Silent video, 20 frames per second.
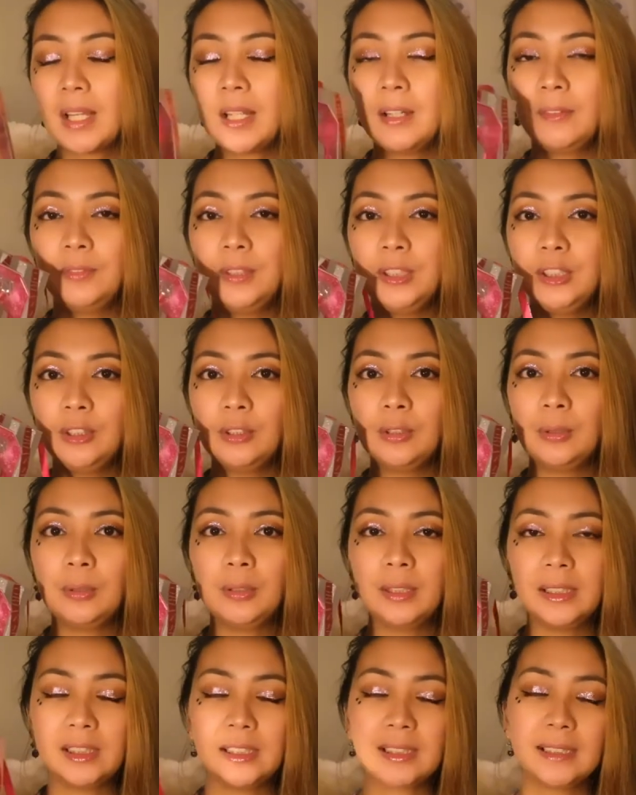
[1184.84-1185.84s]
video
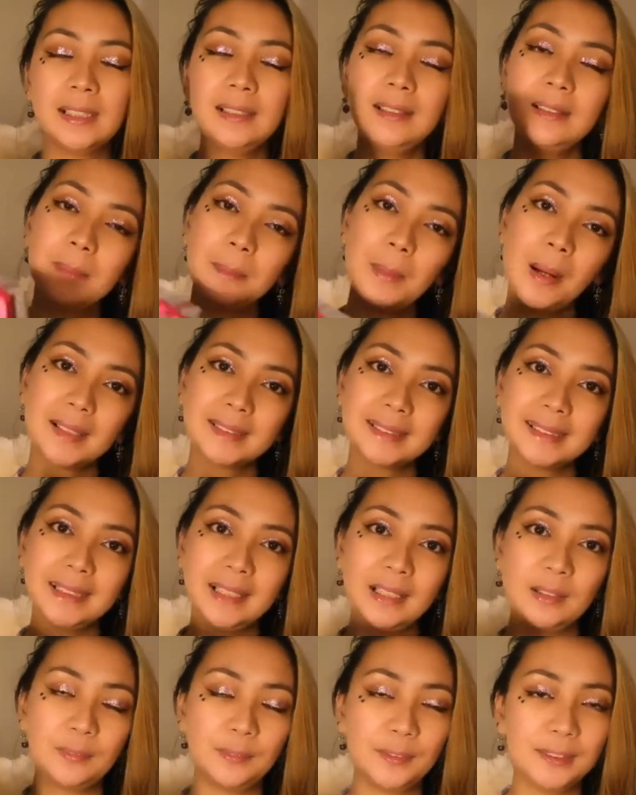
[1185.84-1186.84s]
is just an
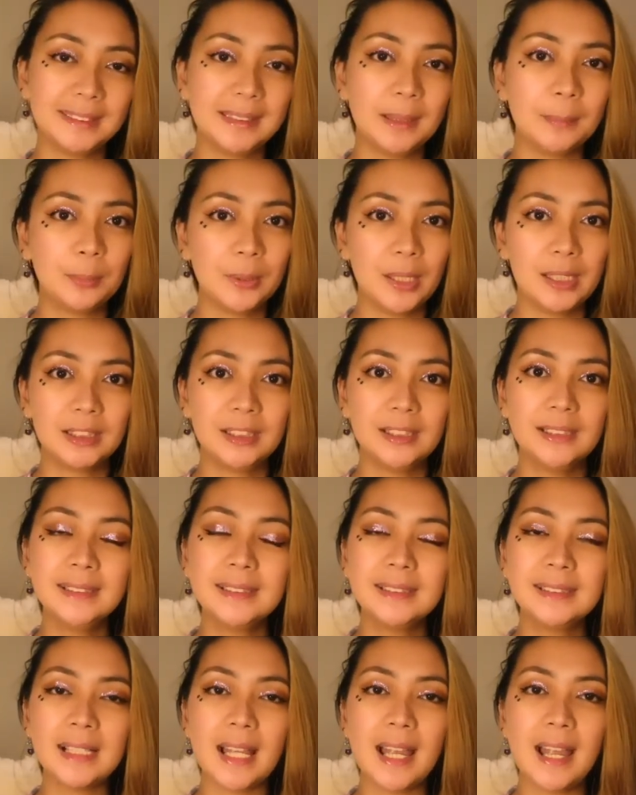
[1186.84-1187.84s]
unboxing and first
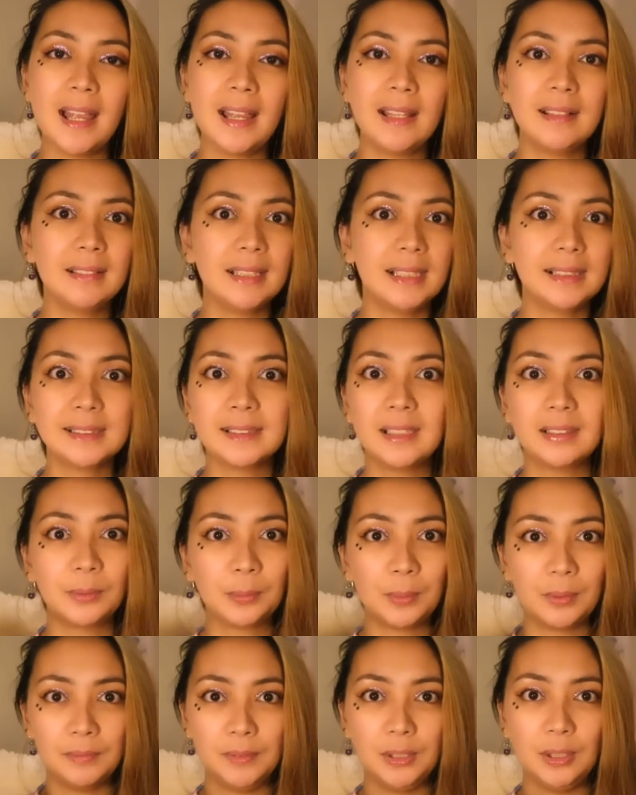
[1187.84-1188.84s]
impressions, and it's not a
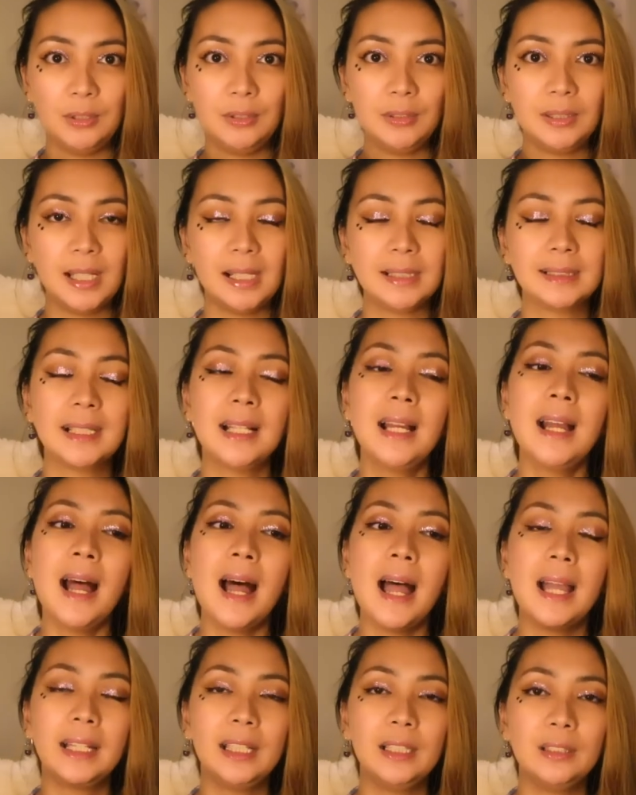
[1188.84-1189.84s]
review yet.
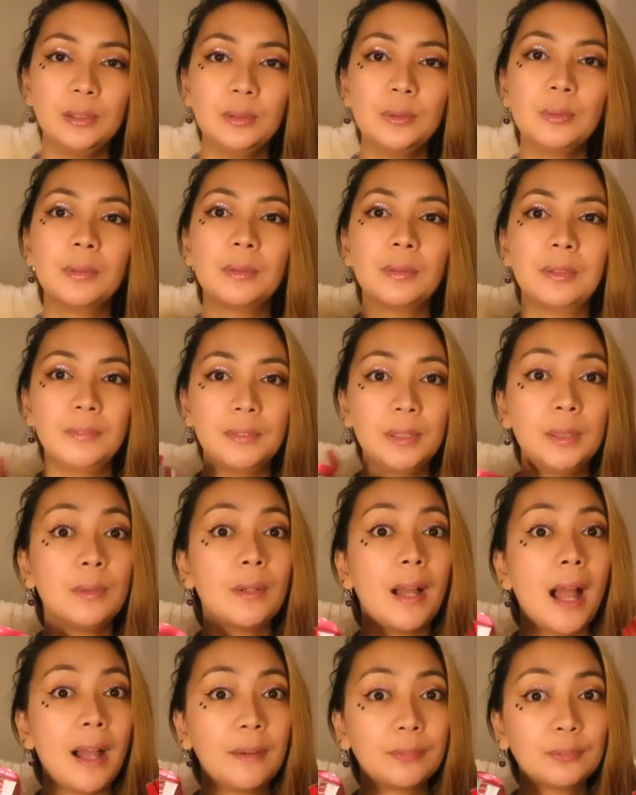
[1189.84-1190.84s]
I can do a review
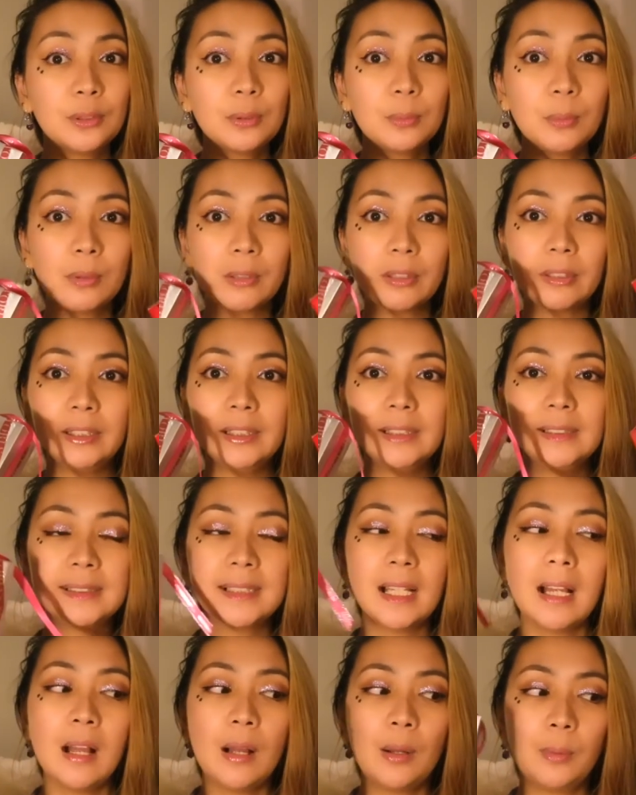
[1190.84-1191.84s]

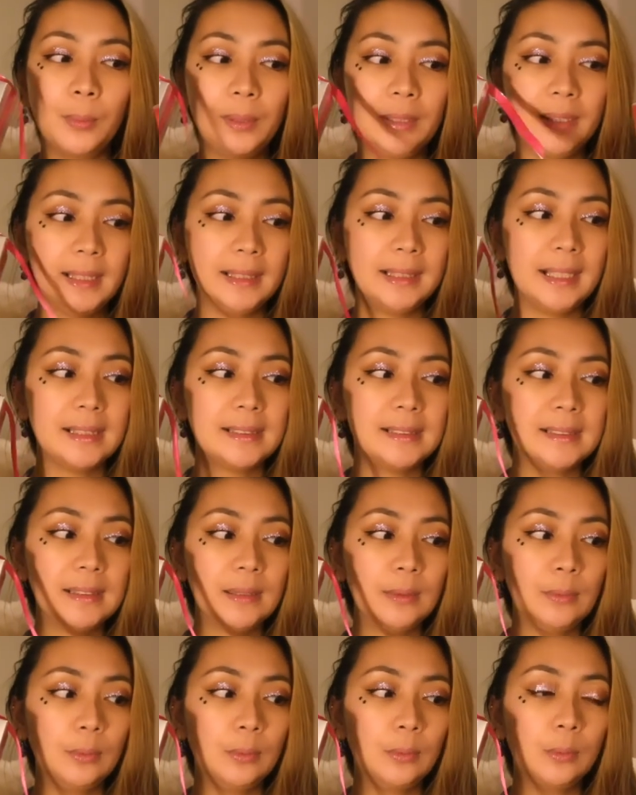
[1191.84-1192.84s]
afterwards when I get
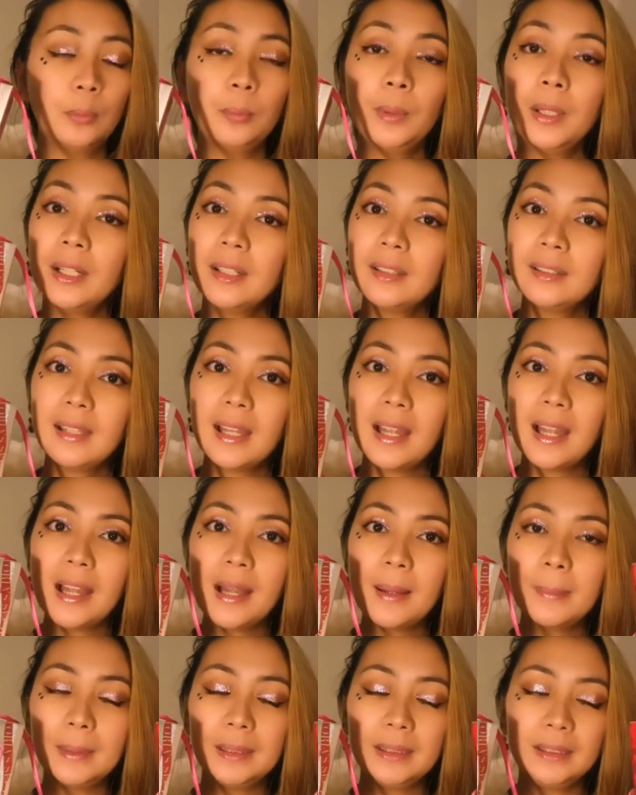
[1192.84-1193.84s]
to wear
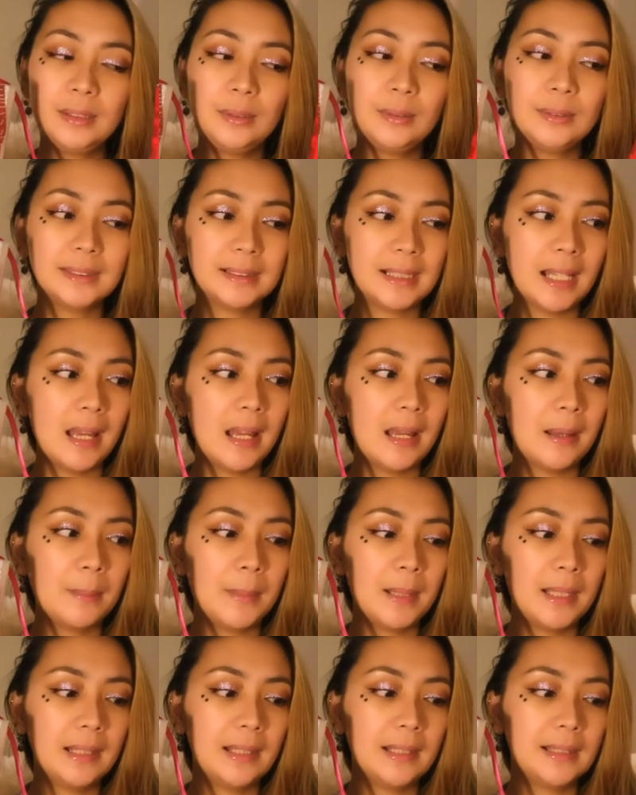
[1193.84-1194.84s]
them and use
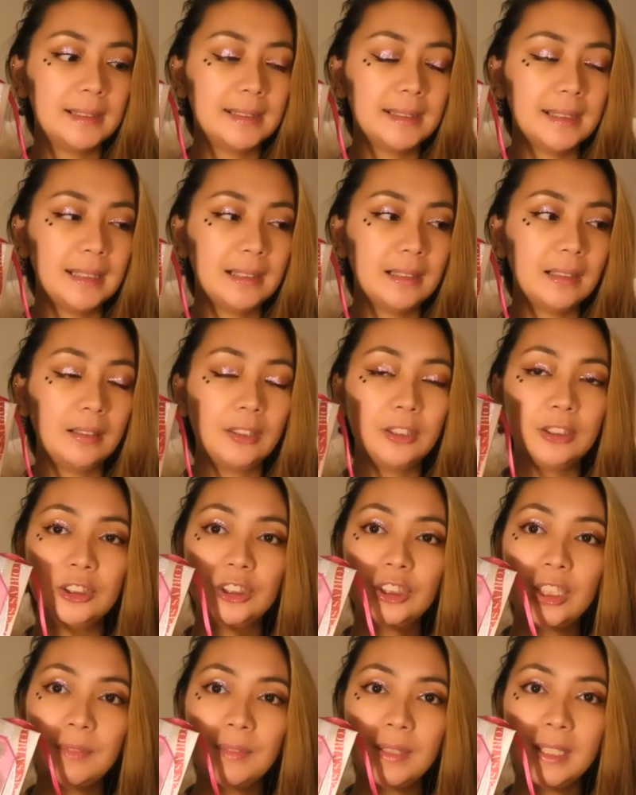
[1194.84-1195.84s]
them and see the
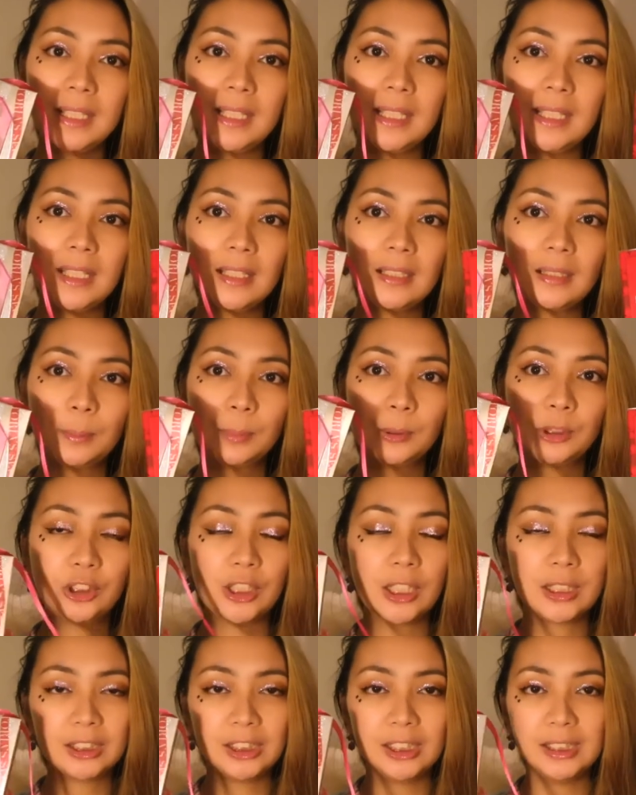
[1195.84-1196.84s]
longevity and the
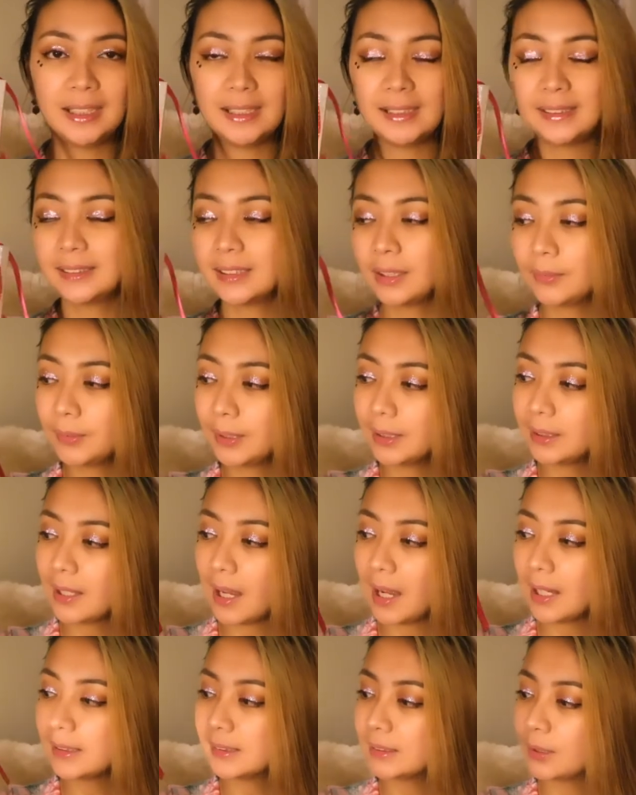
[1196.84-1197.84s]
projection and stuff like
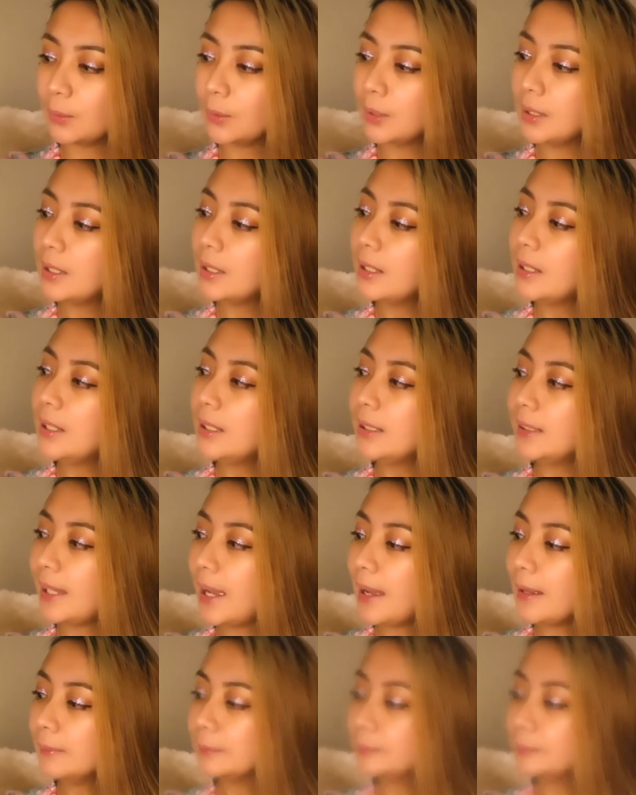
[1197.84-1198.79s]
that. So yeah,